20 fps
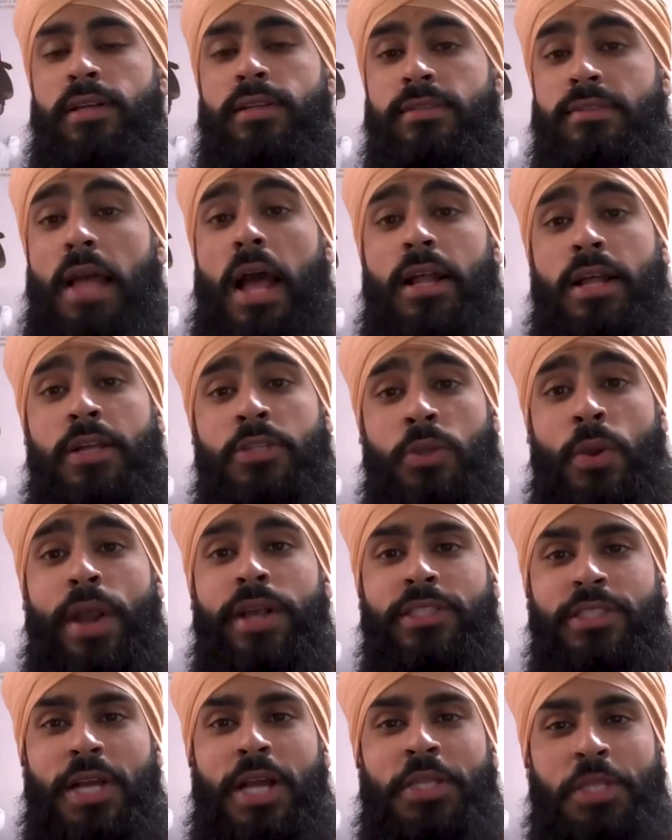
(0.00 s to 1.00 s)
that's
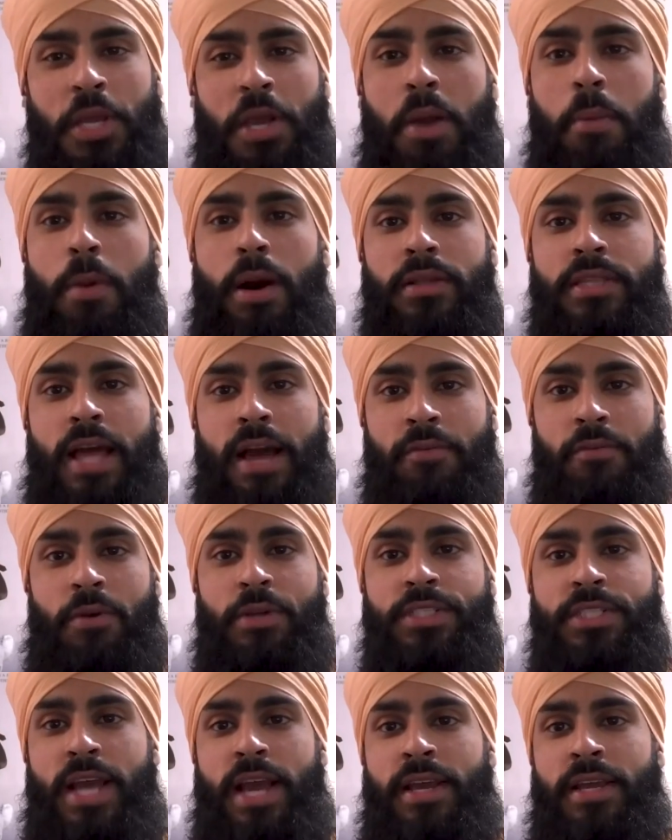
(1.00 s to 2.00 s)
crazy. I think about that for a
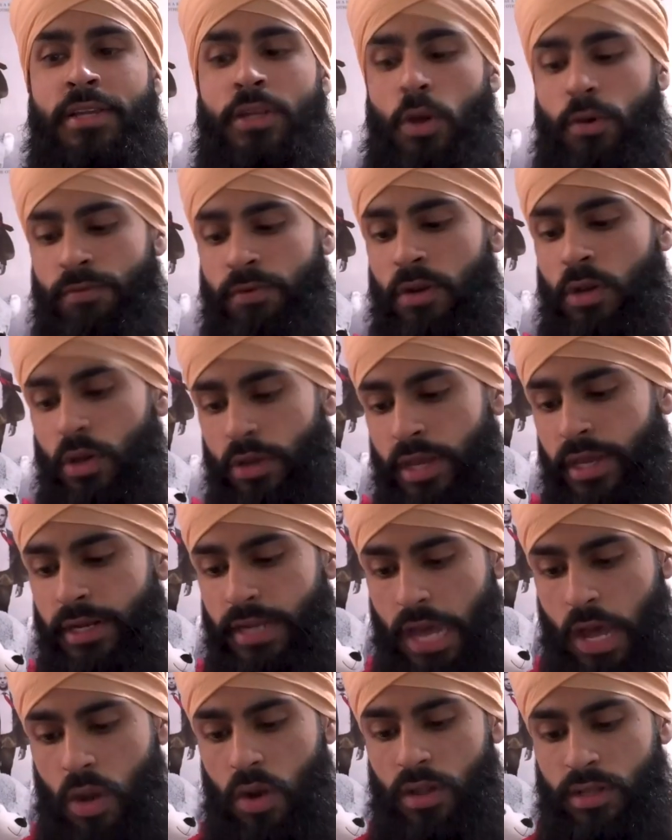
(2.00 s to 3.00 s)
second. If you're looking
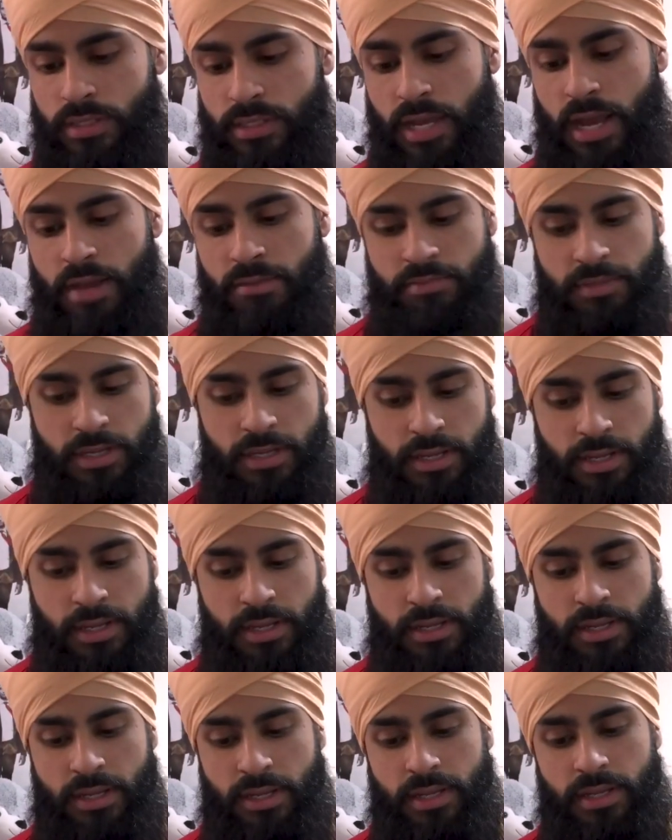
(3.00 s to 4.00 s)
down all the time,
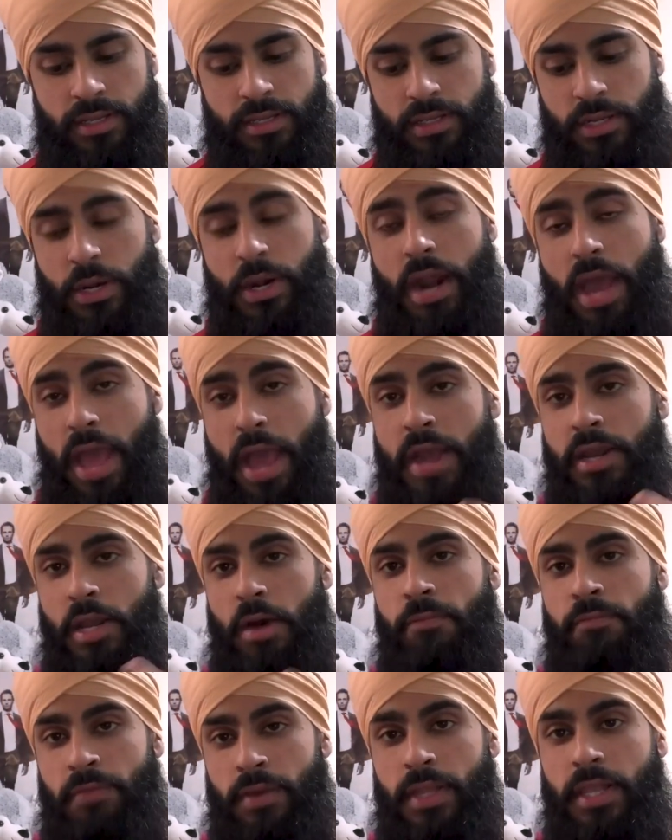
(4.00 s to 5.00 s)
you're gonna end
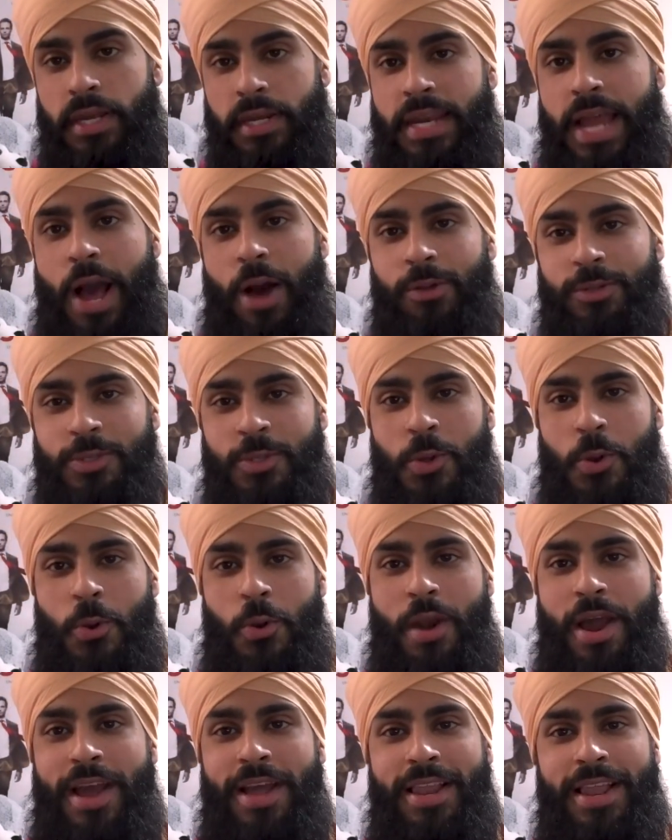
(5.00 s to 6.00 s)
up feeling down too,
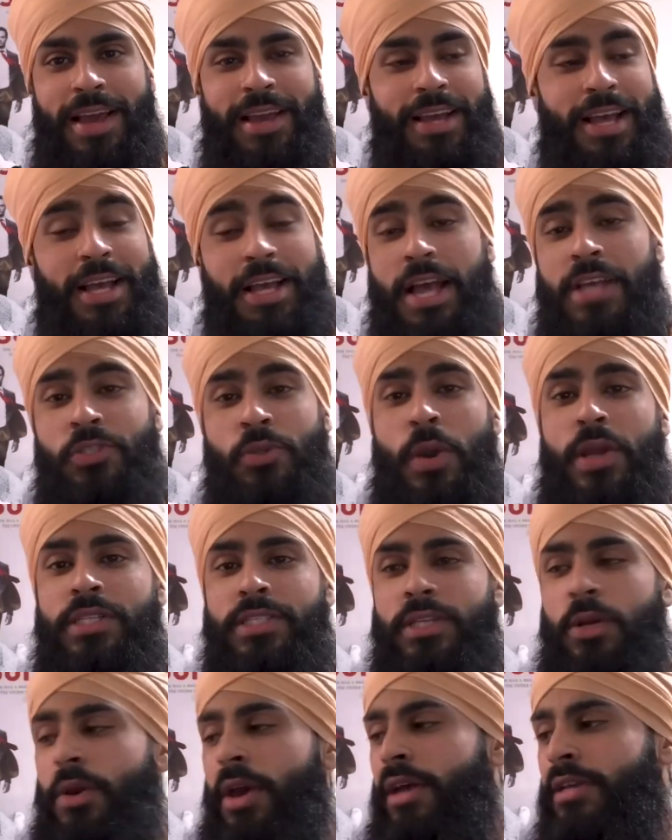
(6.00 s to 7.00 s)
right? Like that's
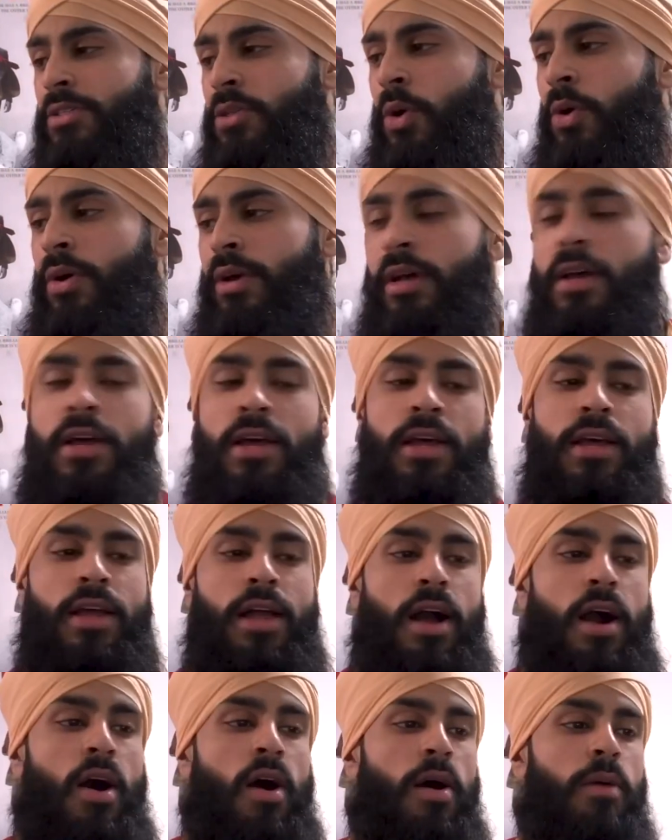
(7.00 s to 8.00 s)
crazy, okay? So
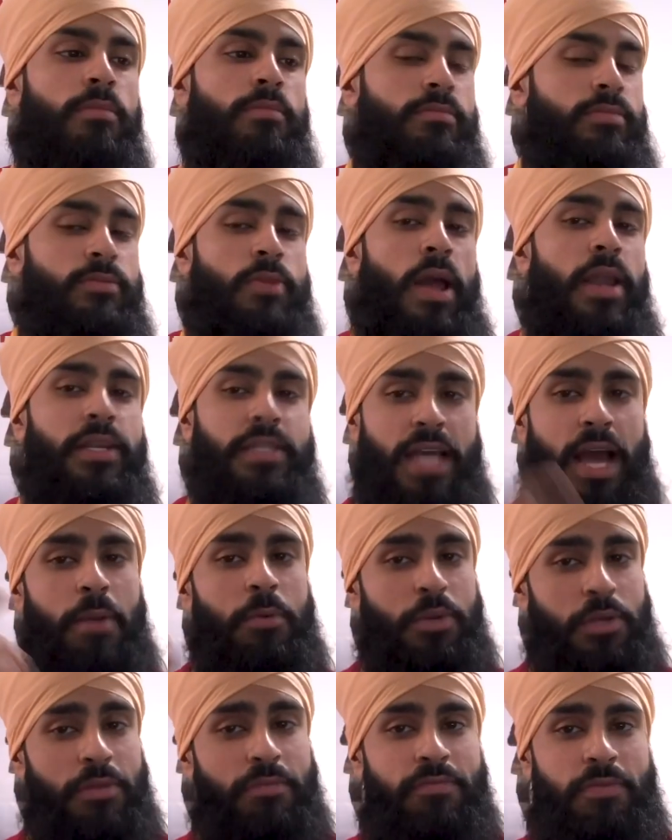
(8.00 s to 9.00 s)
So anytime
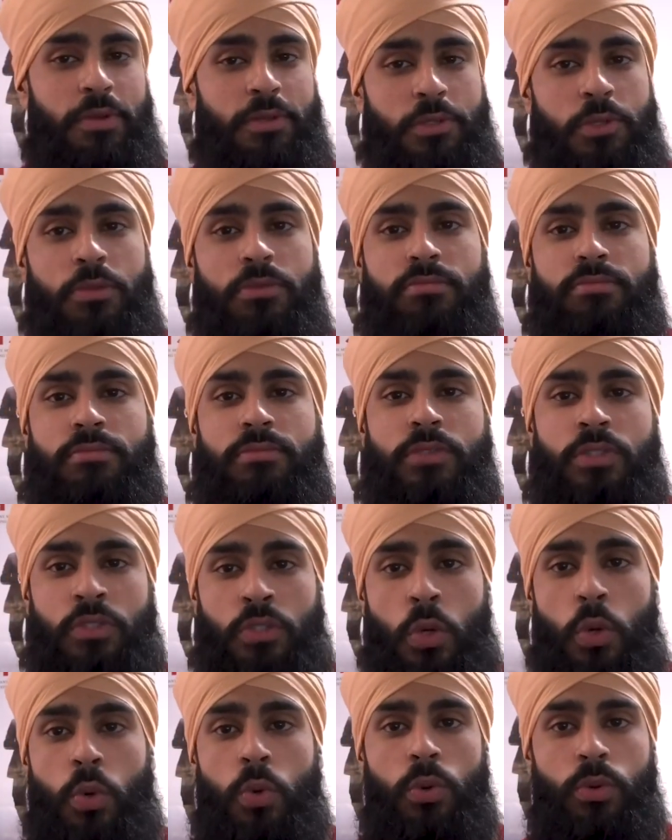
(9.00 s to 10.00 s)
you
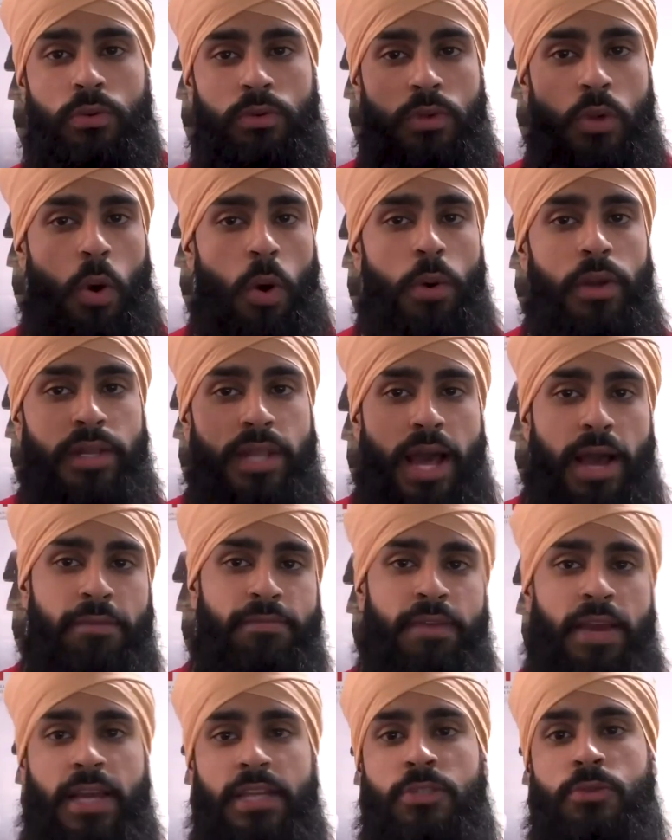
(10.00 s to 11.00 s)
do go in that
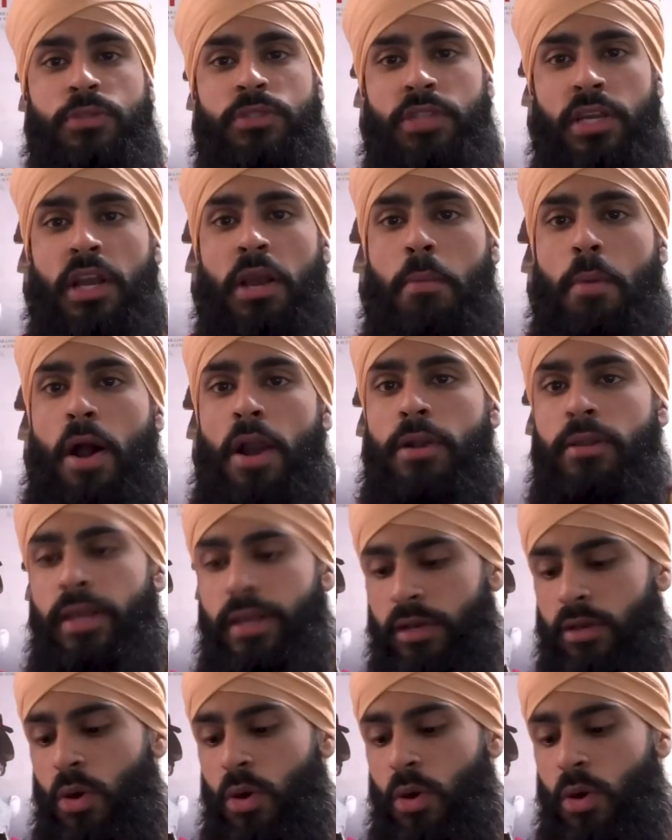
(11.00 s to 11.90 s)
phase, or think about it like,